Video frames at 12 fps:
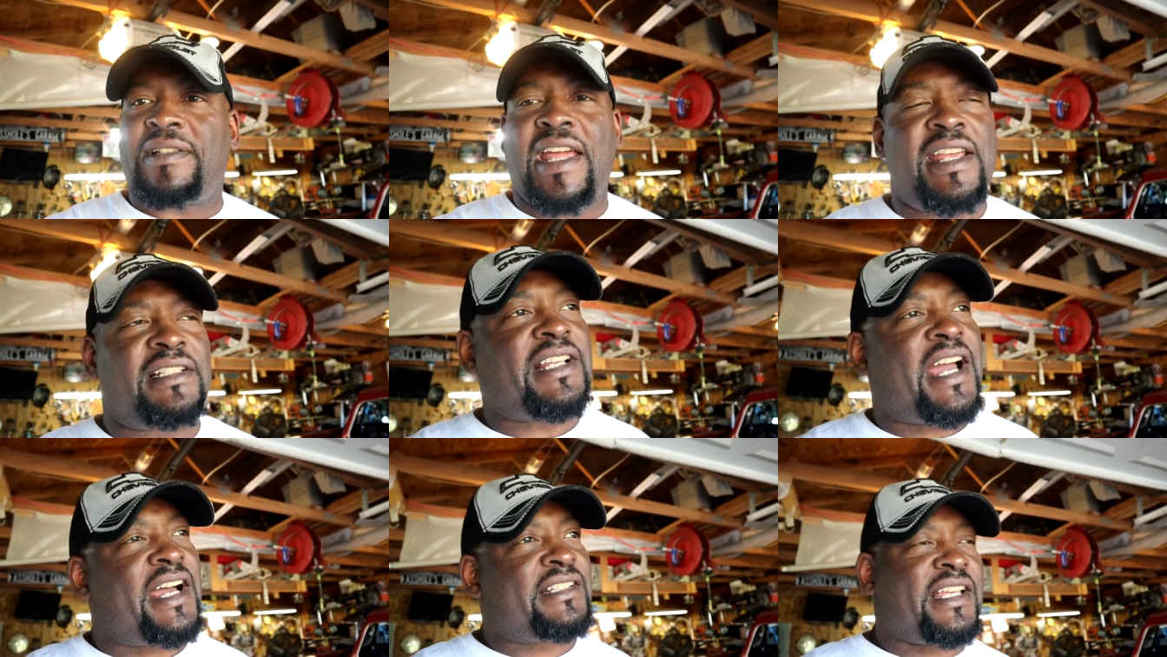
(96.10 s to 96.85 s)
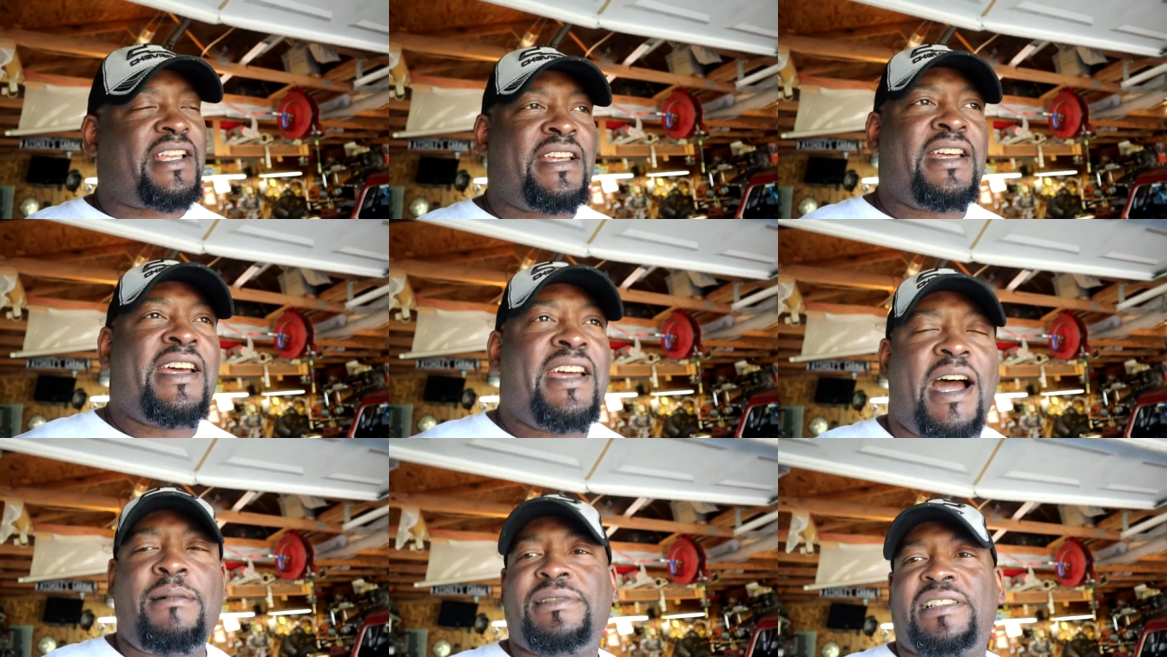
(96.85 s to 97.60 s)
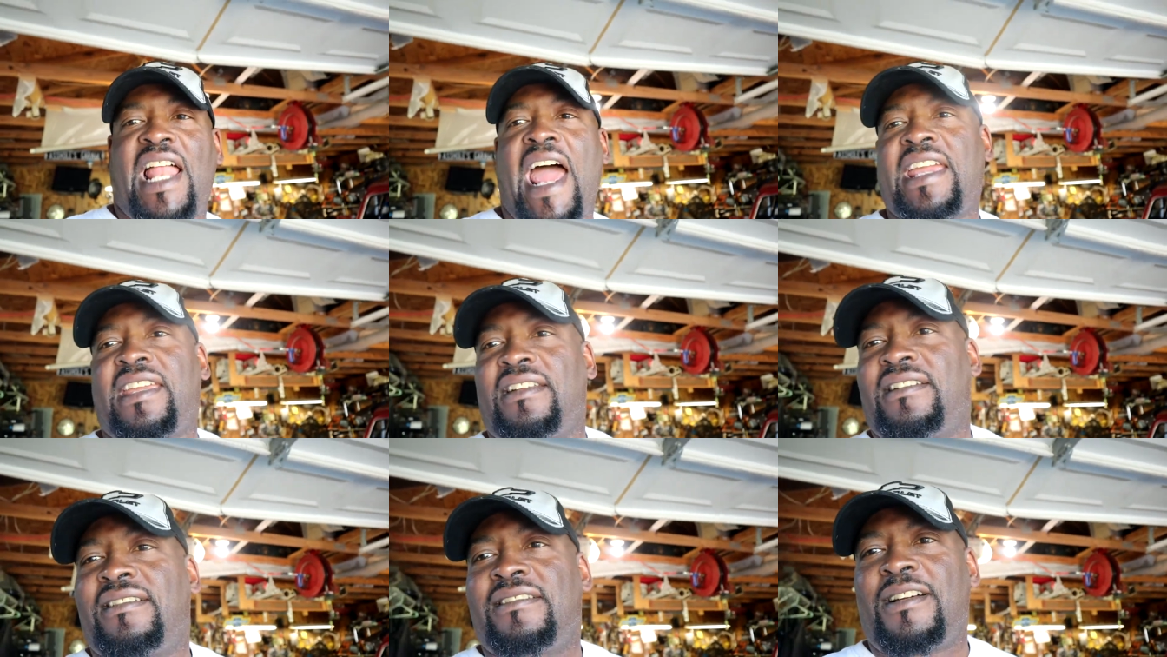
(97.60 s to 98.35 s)
of days, guys. I, I'm
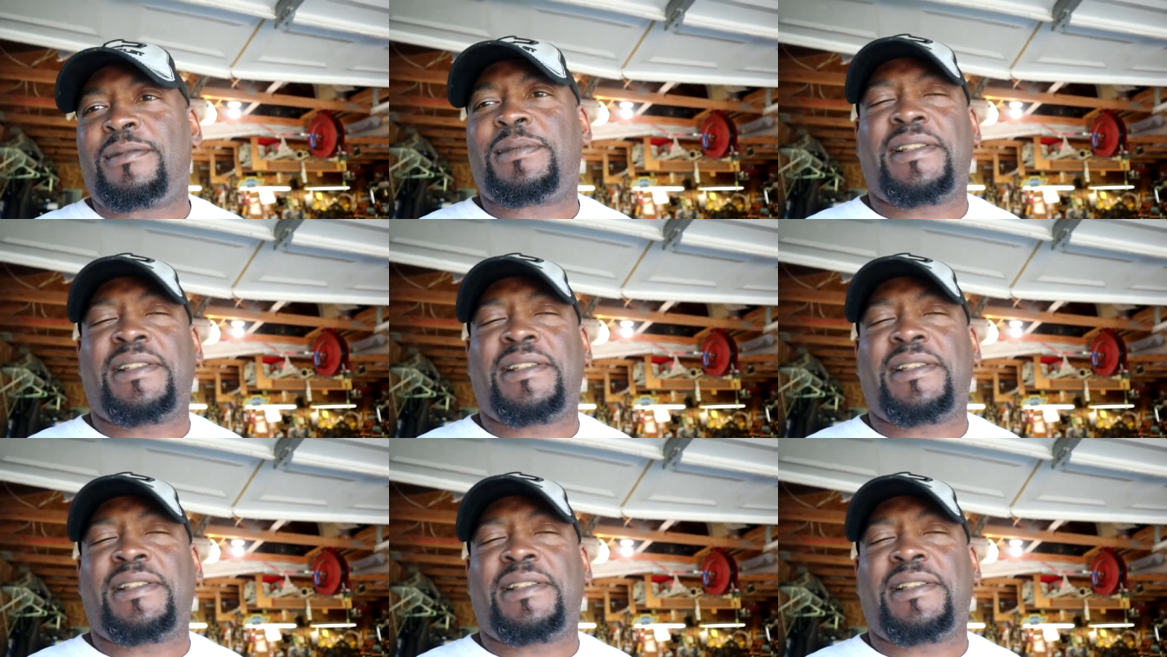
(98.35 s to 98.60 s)
slacking. I'm